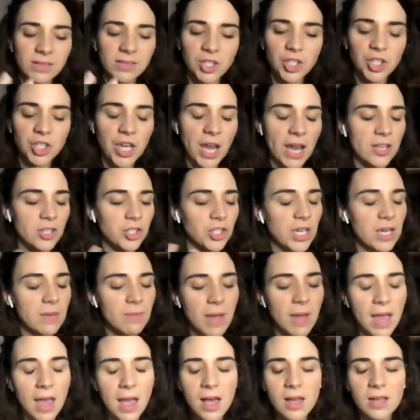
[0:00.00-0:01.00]
exchanged
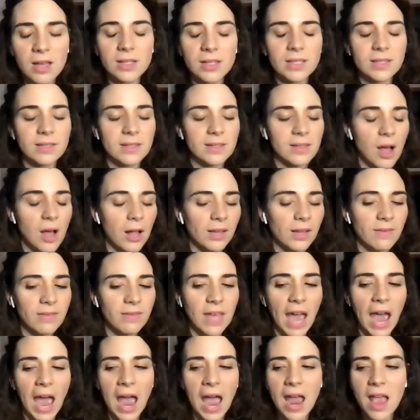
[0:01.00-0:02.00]
emails, all of
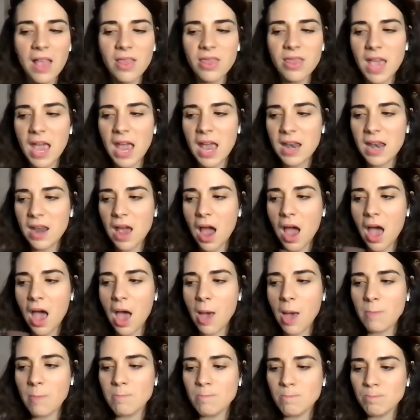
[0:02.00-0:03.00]
that. And then
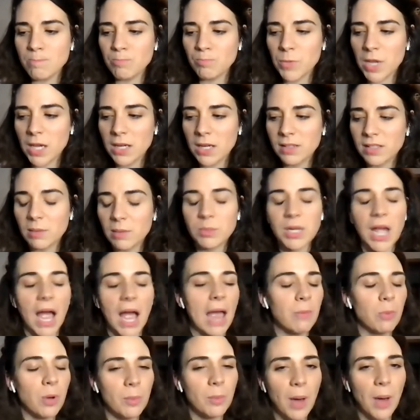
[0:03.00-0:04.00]
some
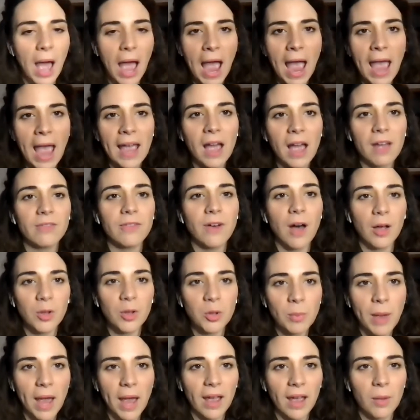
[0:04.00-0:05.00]
time went by, I
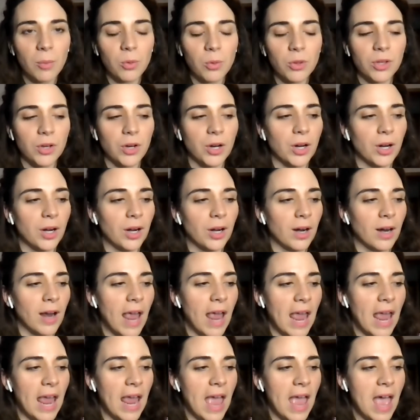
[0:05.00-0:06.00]
followed back up with her.
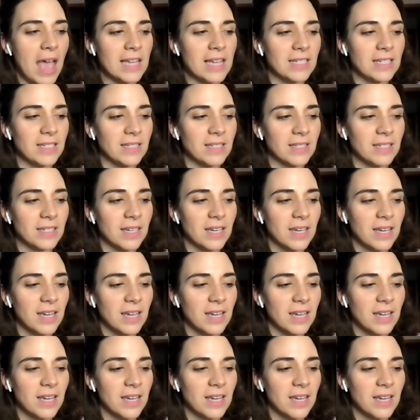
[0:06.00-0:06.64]
And